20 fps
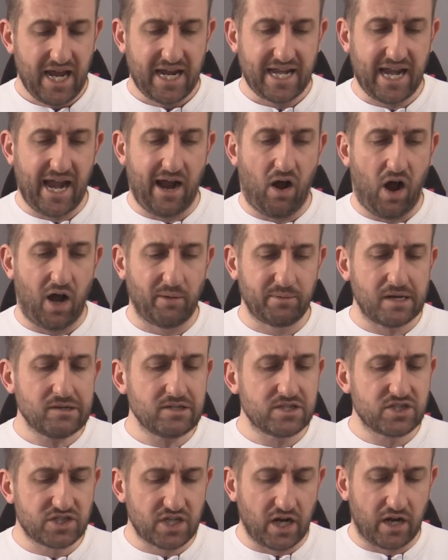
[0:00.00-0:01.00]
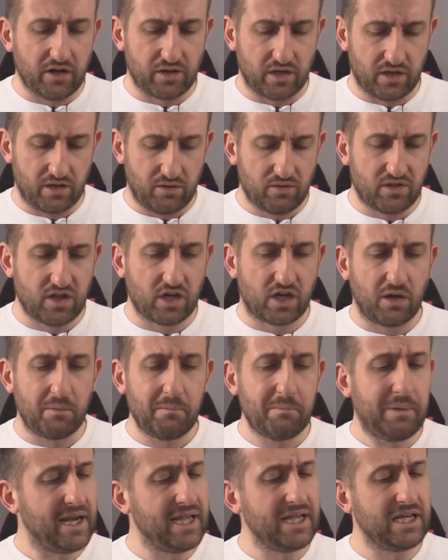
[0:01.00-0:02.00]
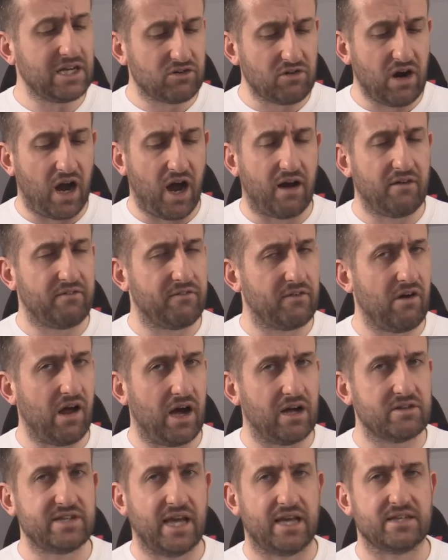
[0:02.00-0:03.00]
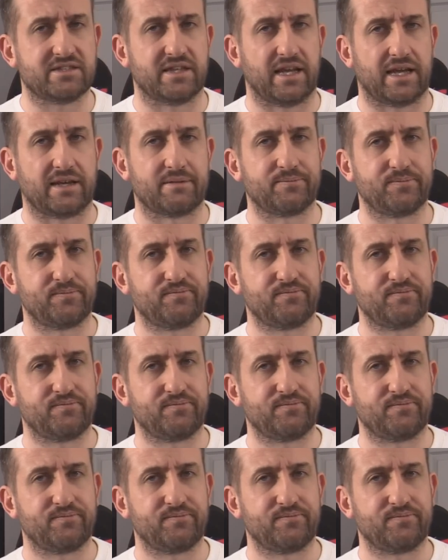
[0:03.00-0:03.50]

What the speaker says: Now, I'm going to show you the complete graph for our testing.